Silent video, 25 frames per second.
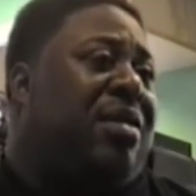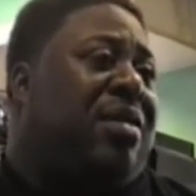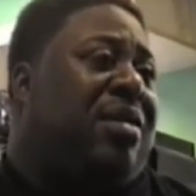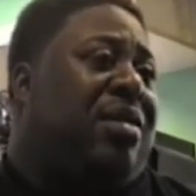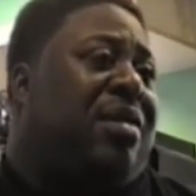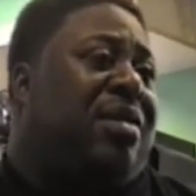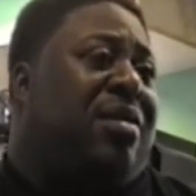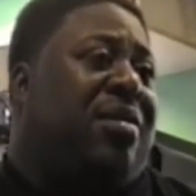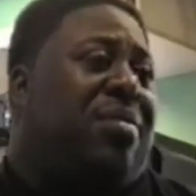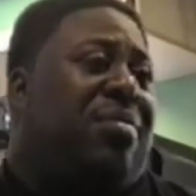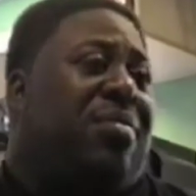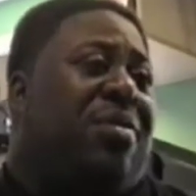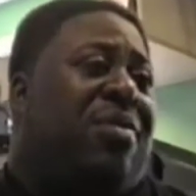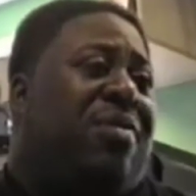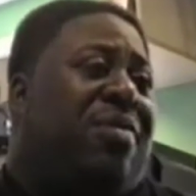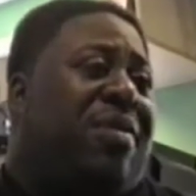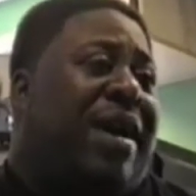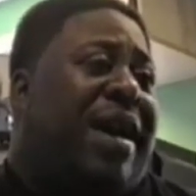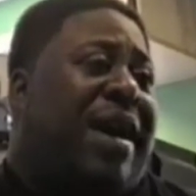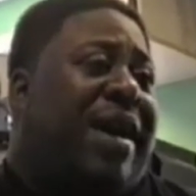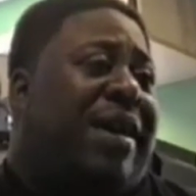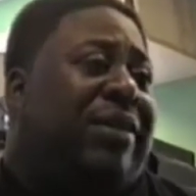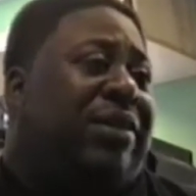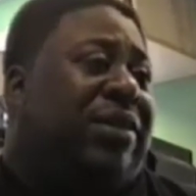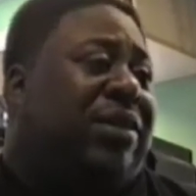You know,
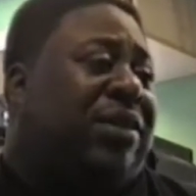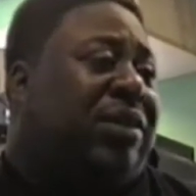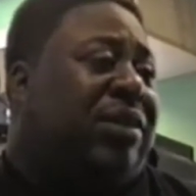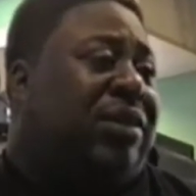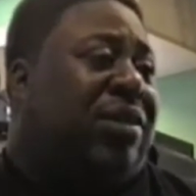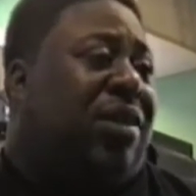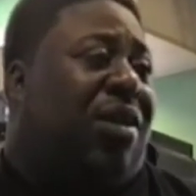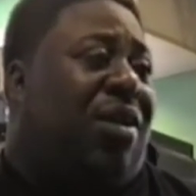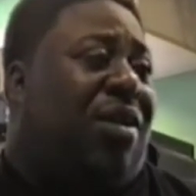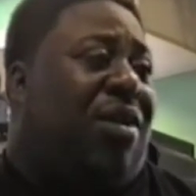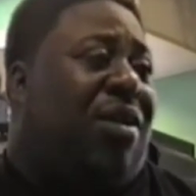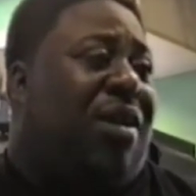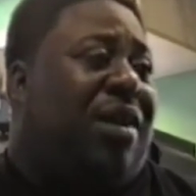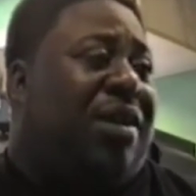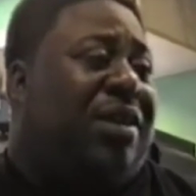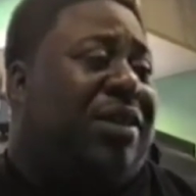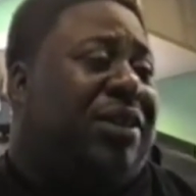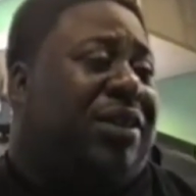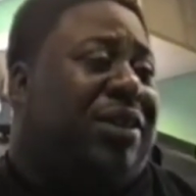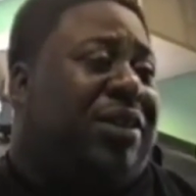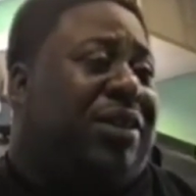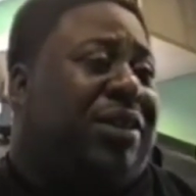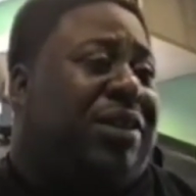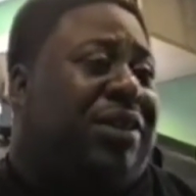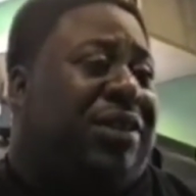whereas the
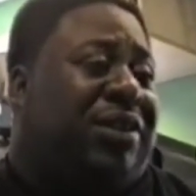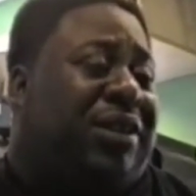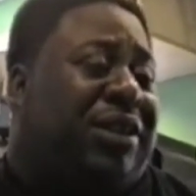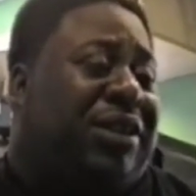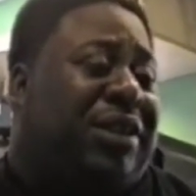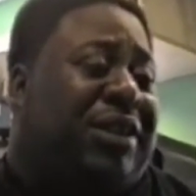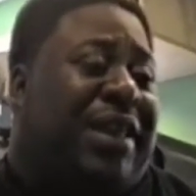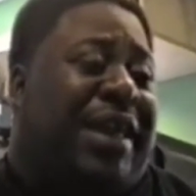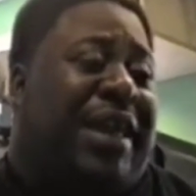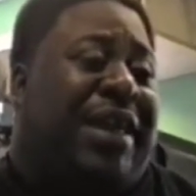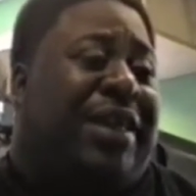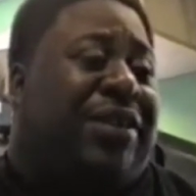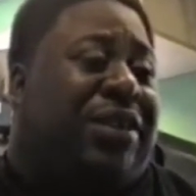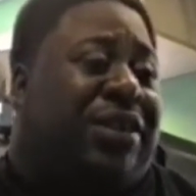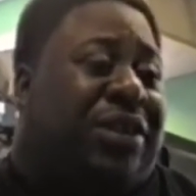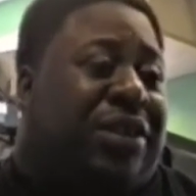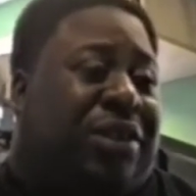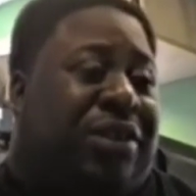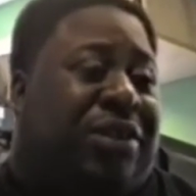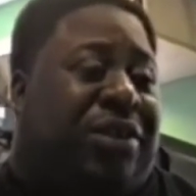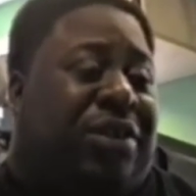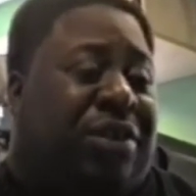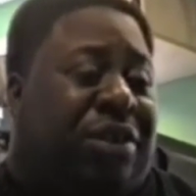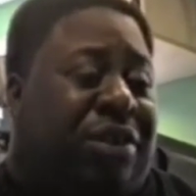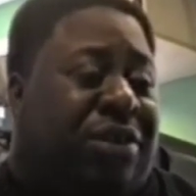artists today
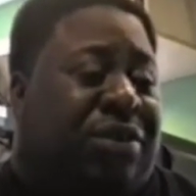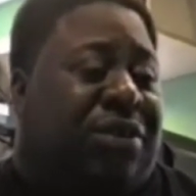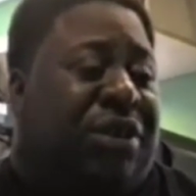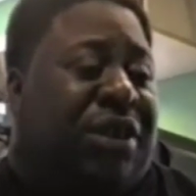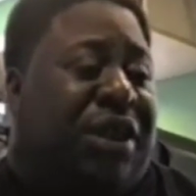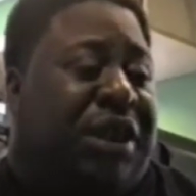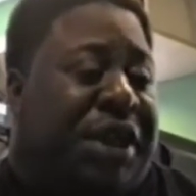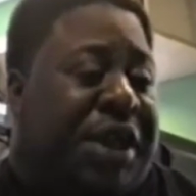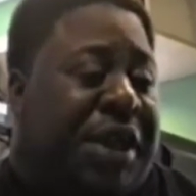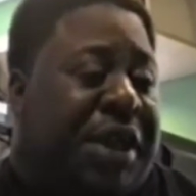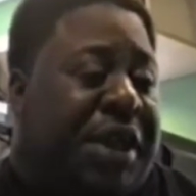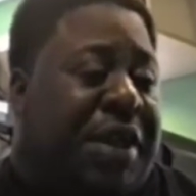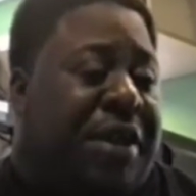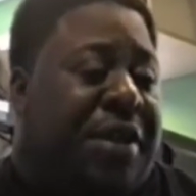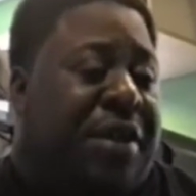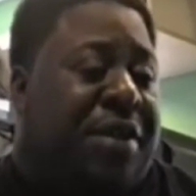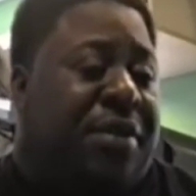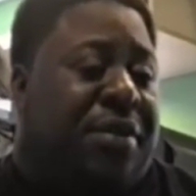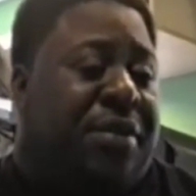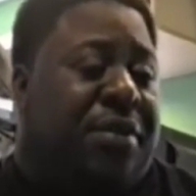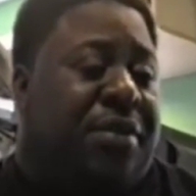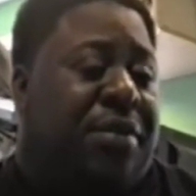still need